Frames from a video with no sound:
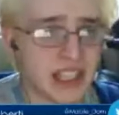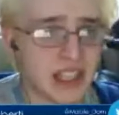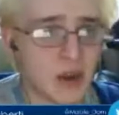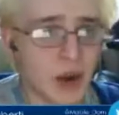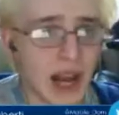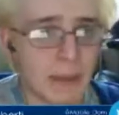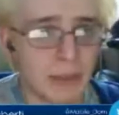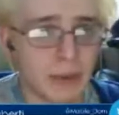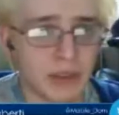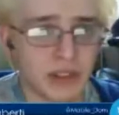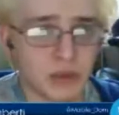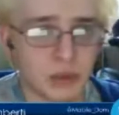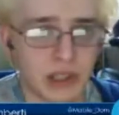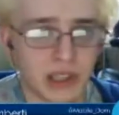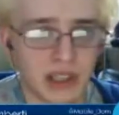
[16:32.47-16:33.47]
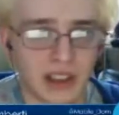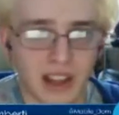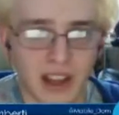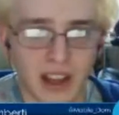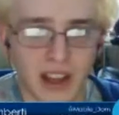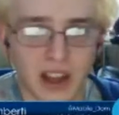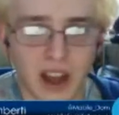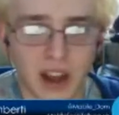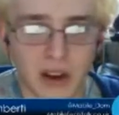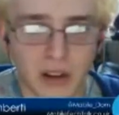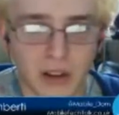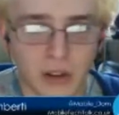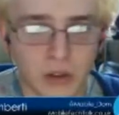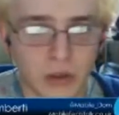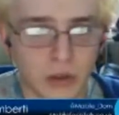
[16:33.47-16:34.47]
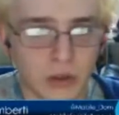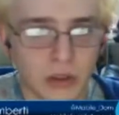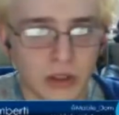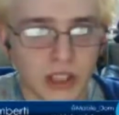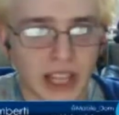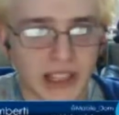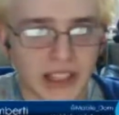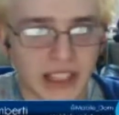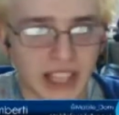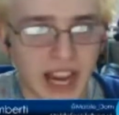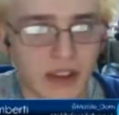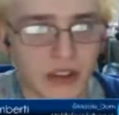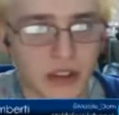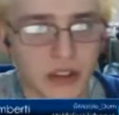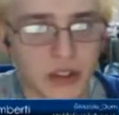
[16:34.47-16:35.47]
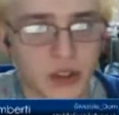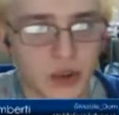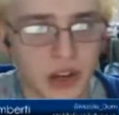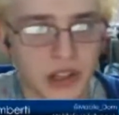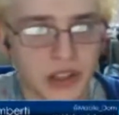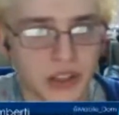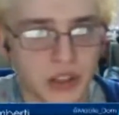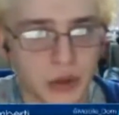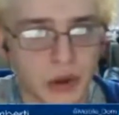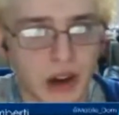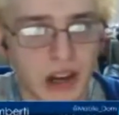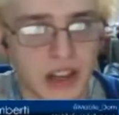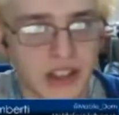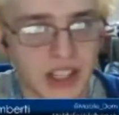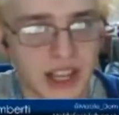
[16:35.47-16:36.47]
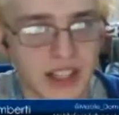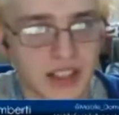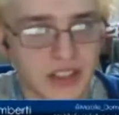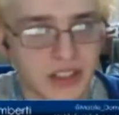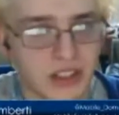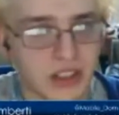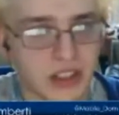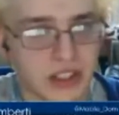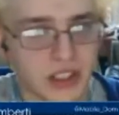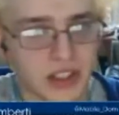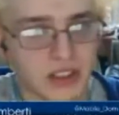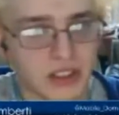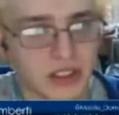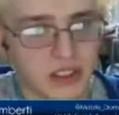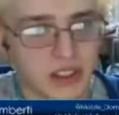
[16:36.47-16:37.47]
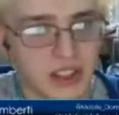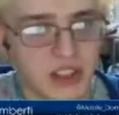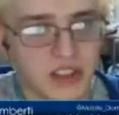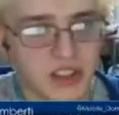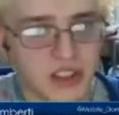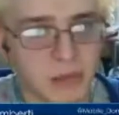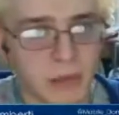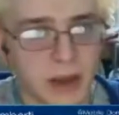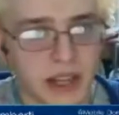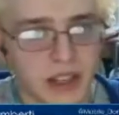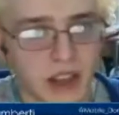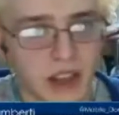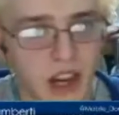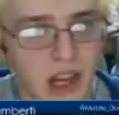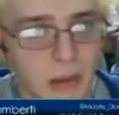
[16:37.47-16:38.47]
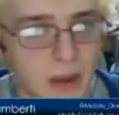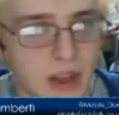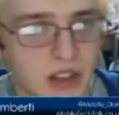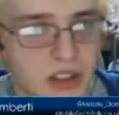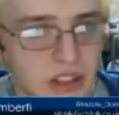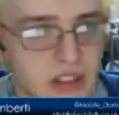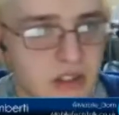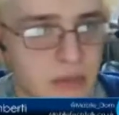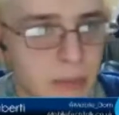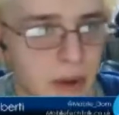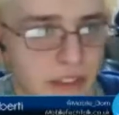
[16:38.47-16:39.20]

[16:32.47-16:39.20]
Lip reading: what happens with Google and carriers trying to do RCS to essentially make iMessage, but